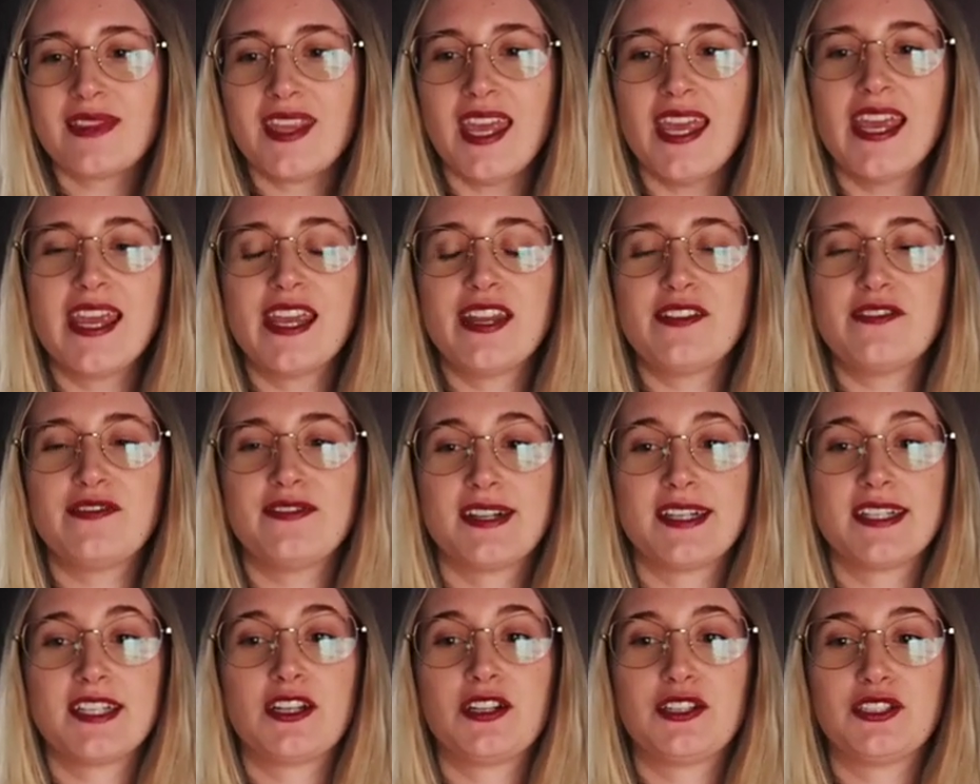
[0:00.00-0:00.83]
And
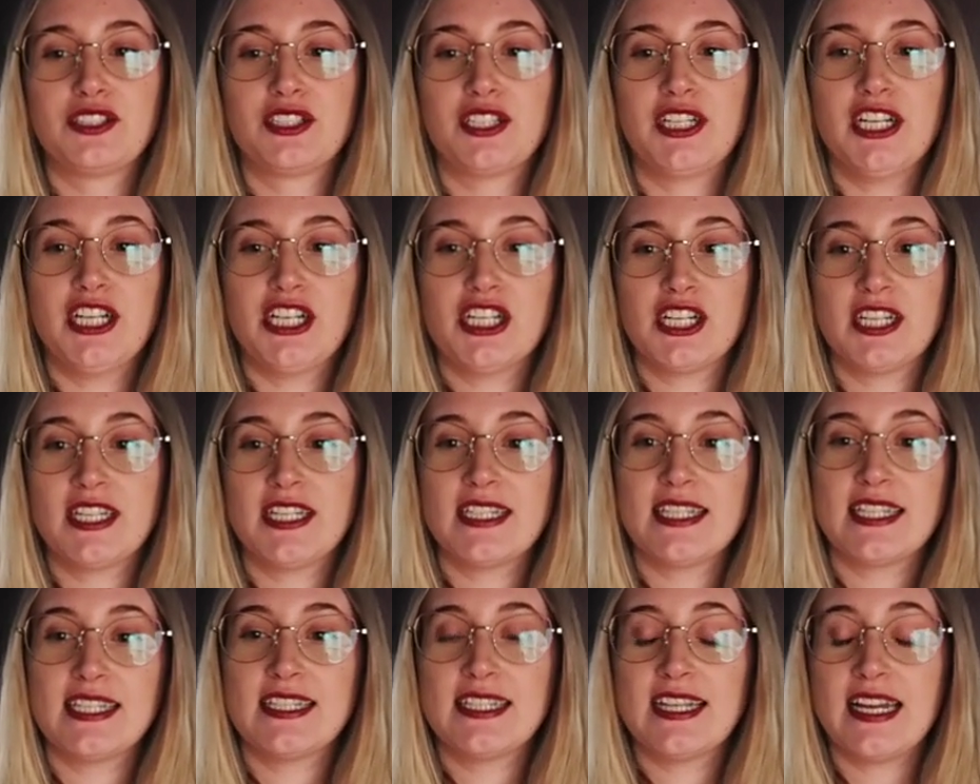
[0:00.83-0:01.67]
find alterations
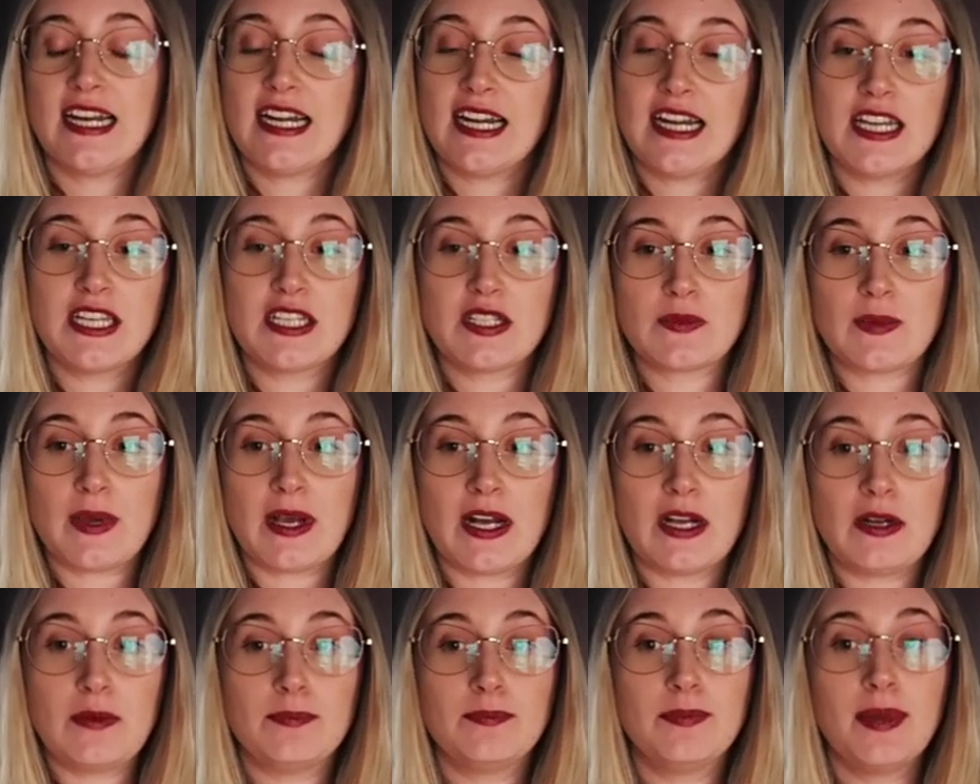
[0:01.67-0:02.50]
in there as
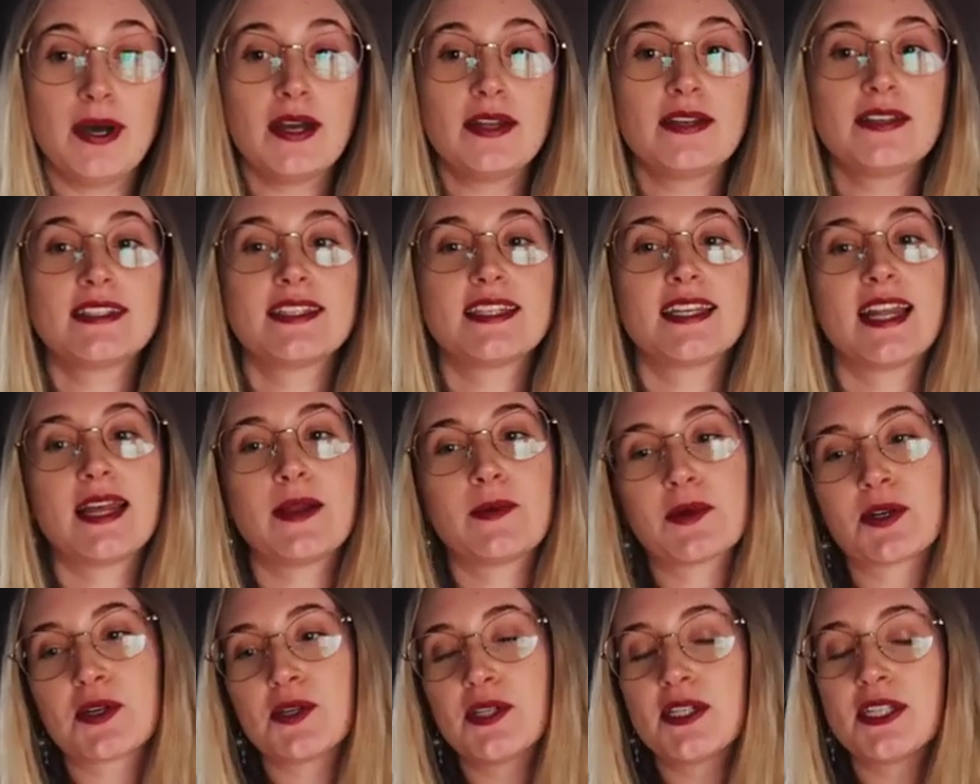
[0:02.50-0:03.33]
well. But today
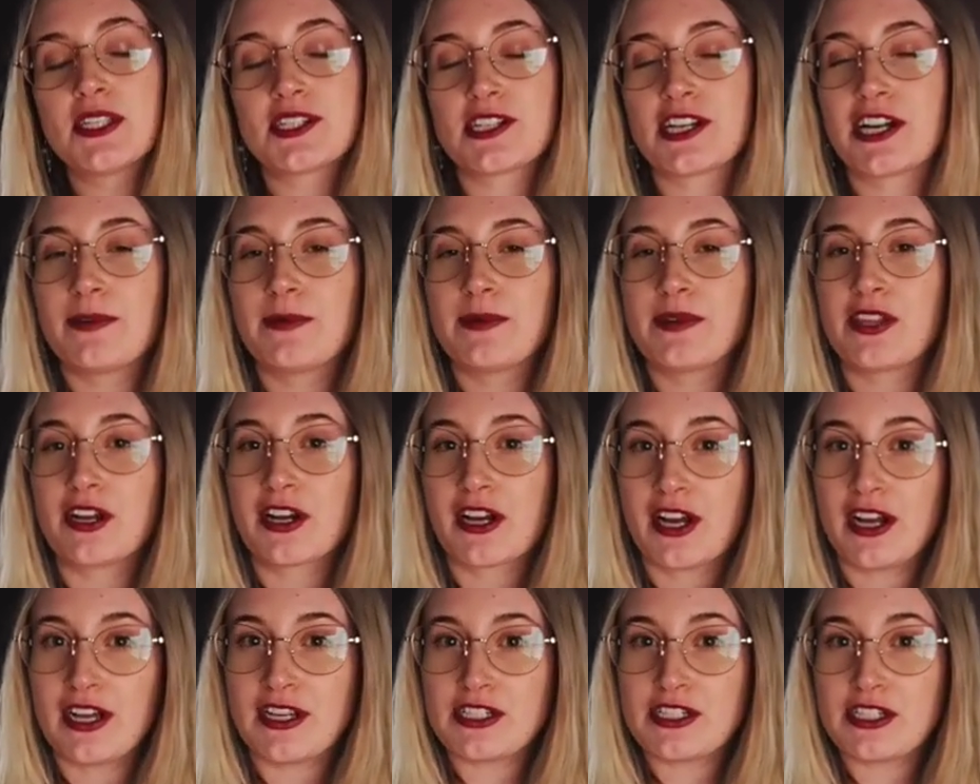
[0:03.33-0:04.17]
we're going to start with our
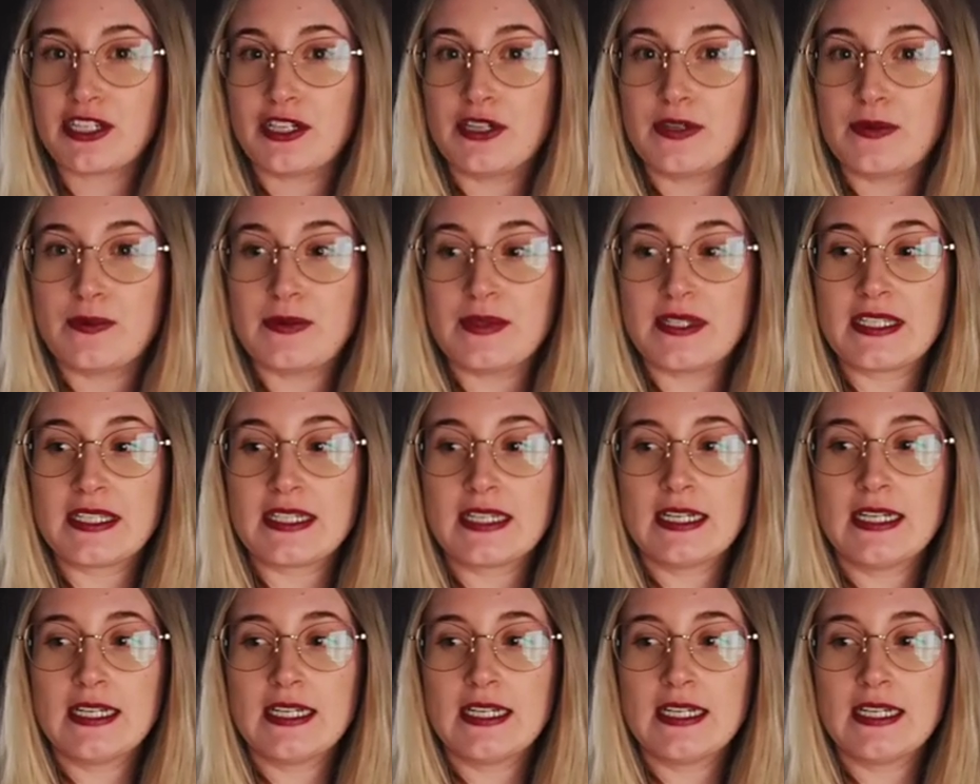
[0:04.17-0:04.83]
costumes